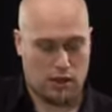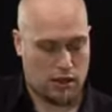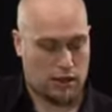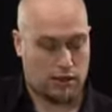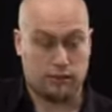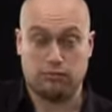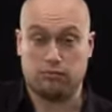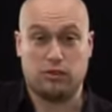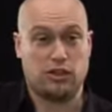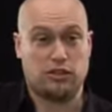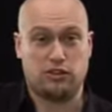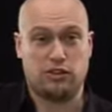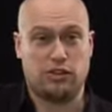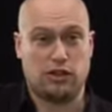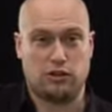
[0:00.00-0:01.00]
And
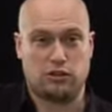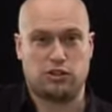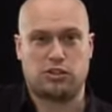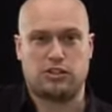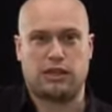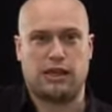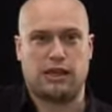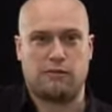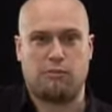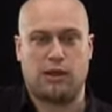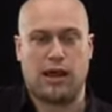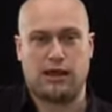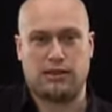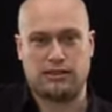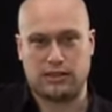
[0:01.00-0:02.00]
just to get your
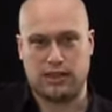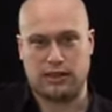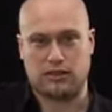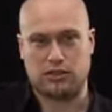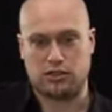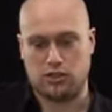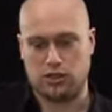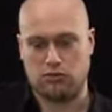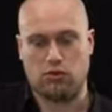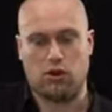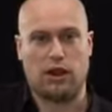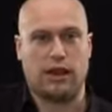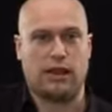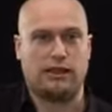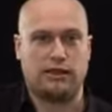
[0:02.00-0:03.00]
pattern together so your
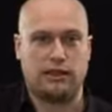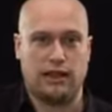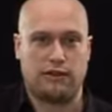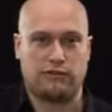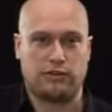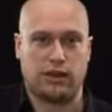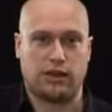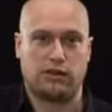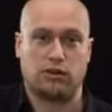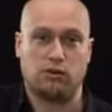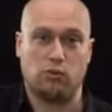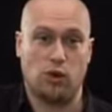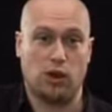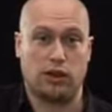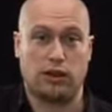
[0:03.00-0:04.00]
right hand and left hand
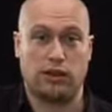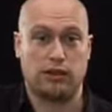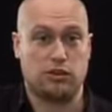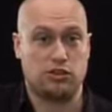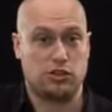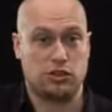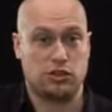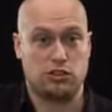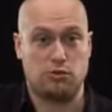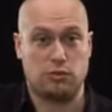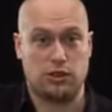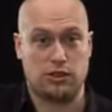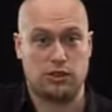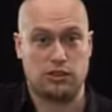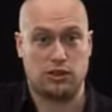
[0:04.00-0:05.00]
can work in conjunction with
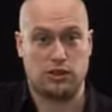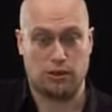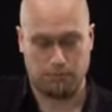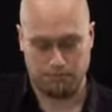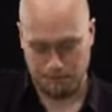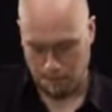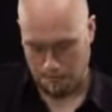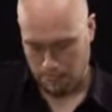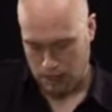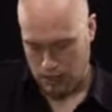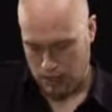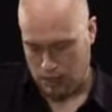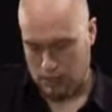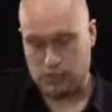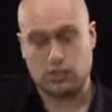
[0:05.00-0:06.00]
each other.
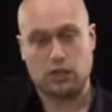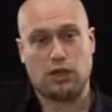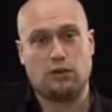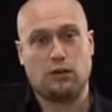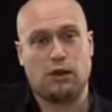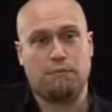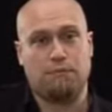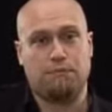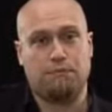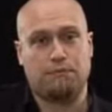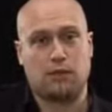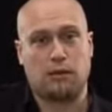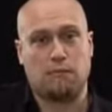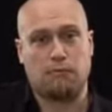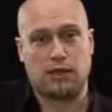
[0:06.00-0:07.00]
So
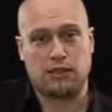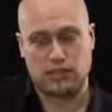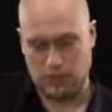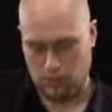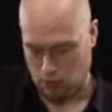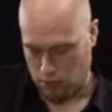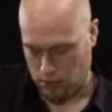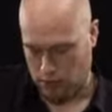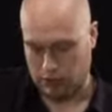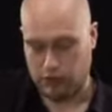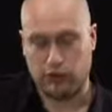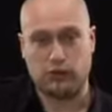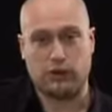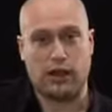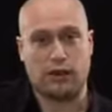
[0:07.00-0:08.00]
basically what we're going
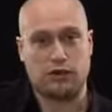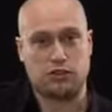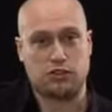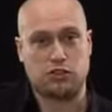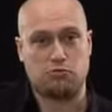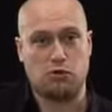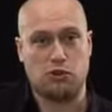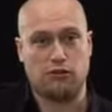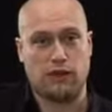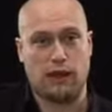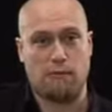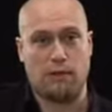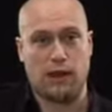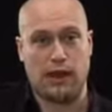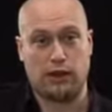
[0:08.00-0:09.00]
to do now is just move
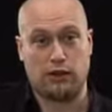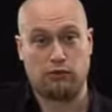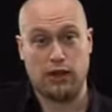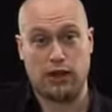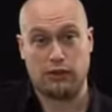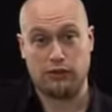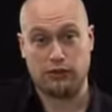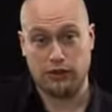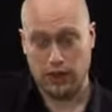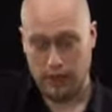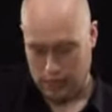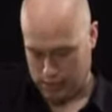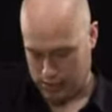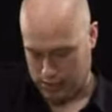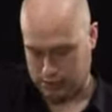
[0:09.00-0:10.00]
that pattern around,
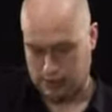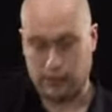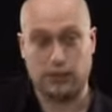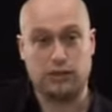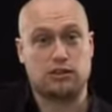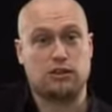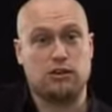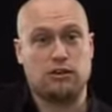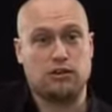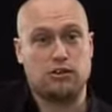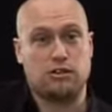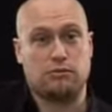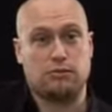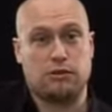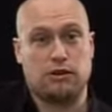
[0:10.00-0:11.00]
and it's going to look
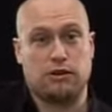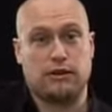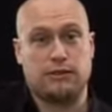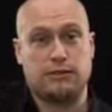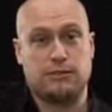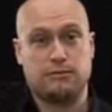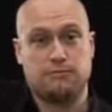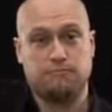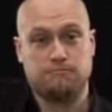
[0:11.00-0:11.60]
something like this.